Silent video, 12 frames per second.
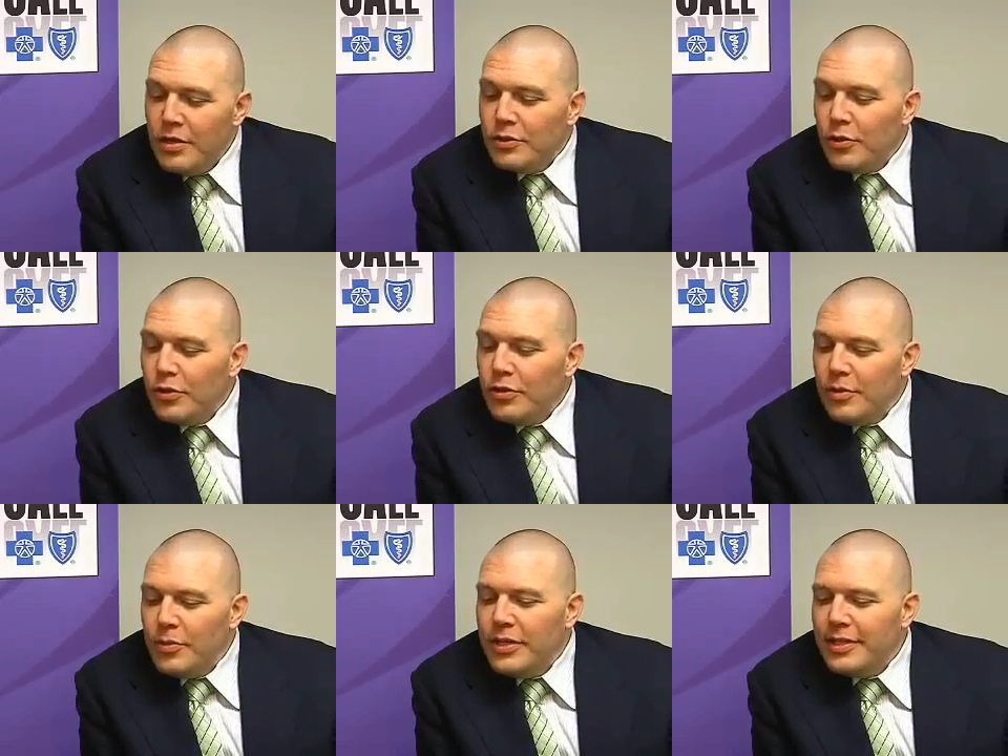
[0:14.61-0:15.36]
So
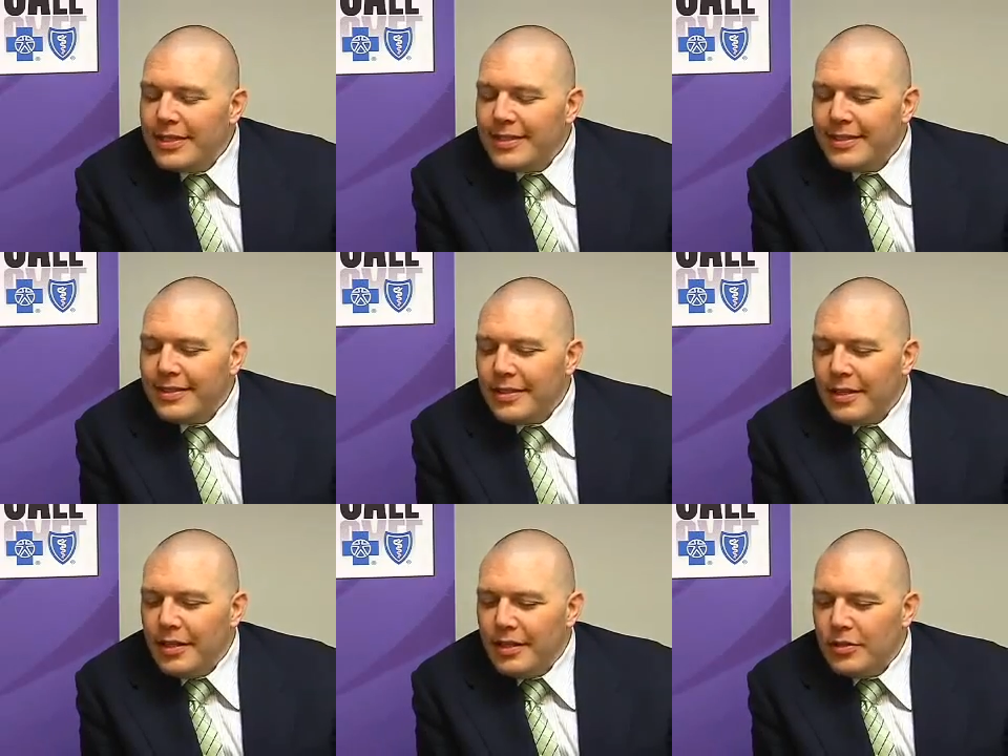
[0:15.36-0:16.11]
the meniscus is
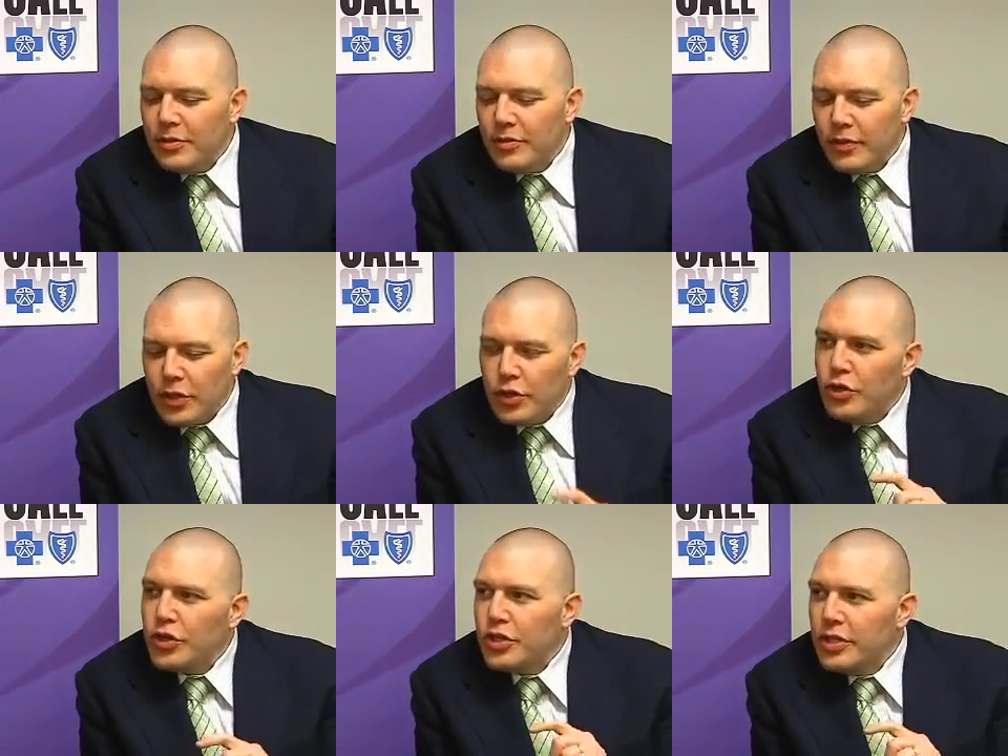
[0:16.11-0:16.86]
a sort of a
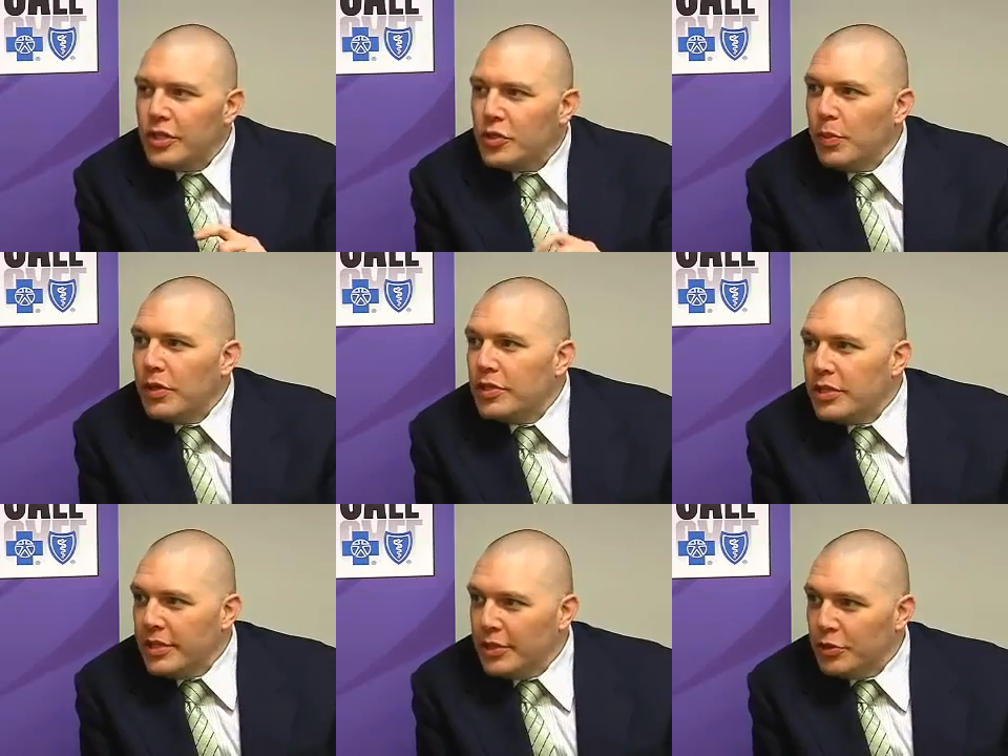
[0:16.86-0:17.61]
cushiony,
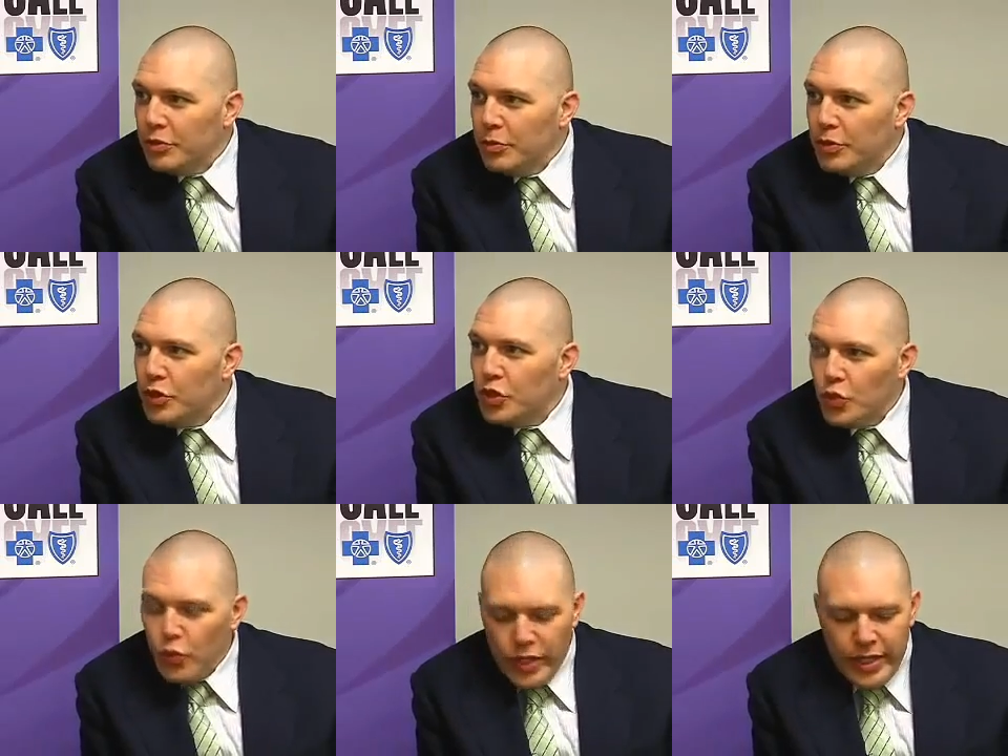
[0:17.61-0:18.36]
spongy tissue
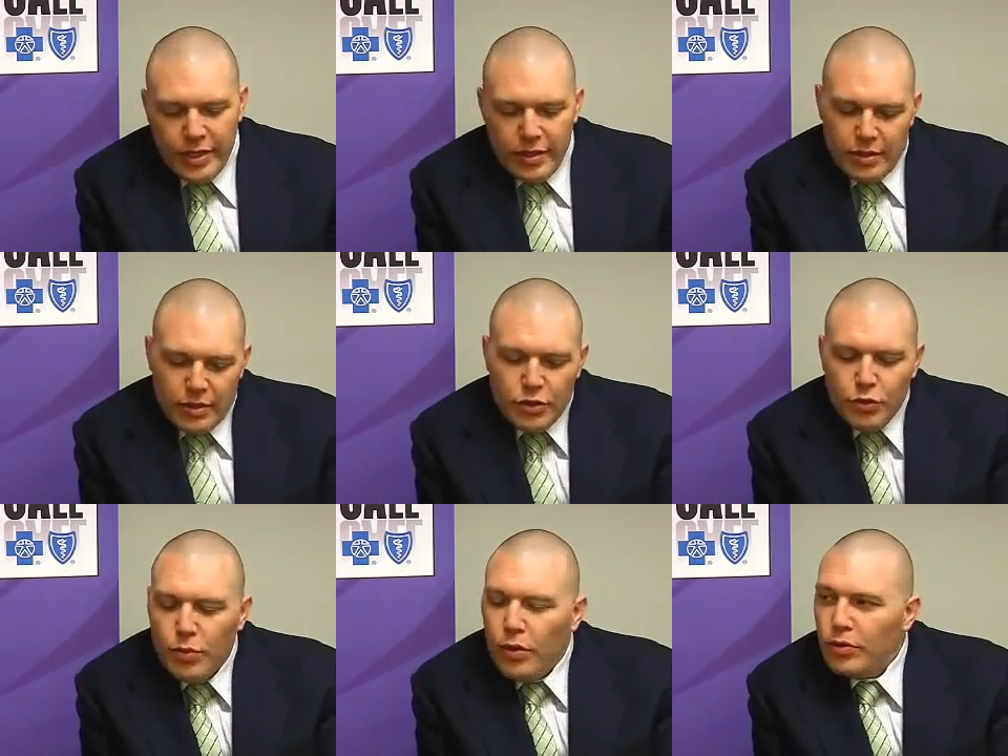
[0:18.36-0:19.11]
between the
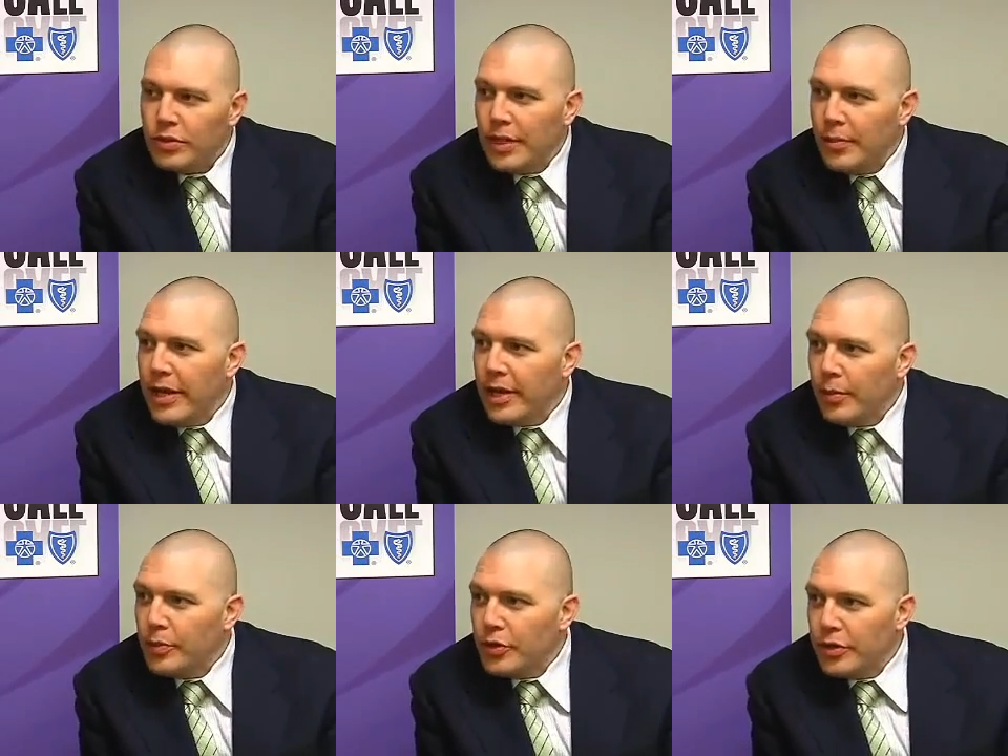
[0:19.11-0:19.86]
two bones that make
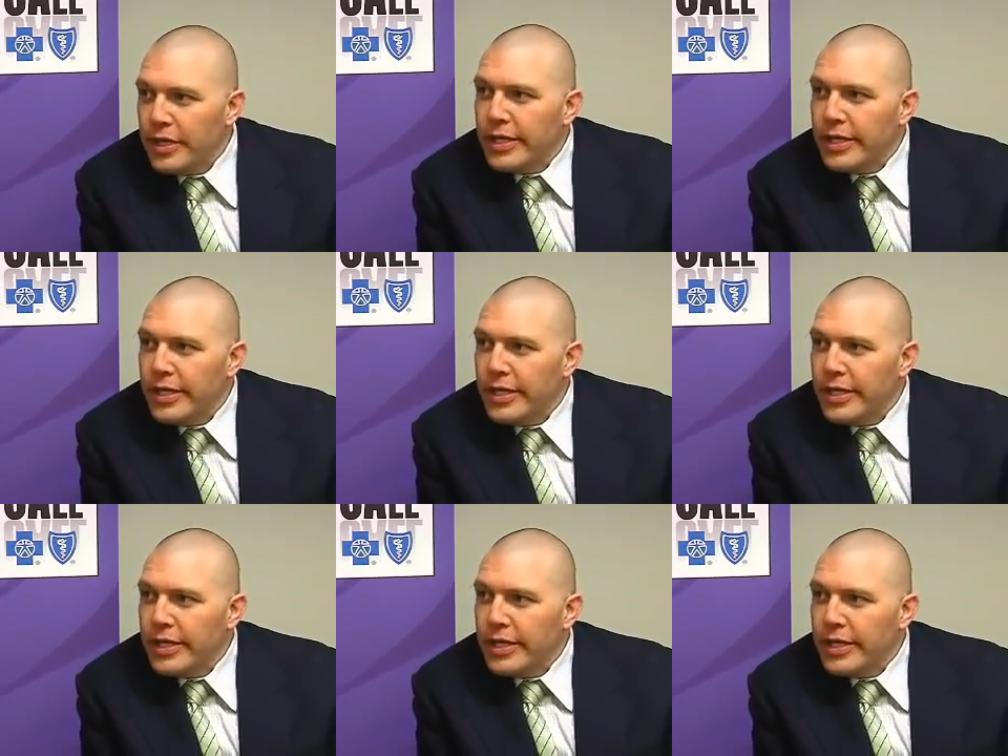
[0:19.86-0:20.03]
up your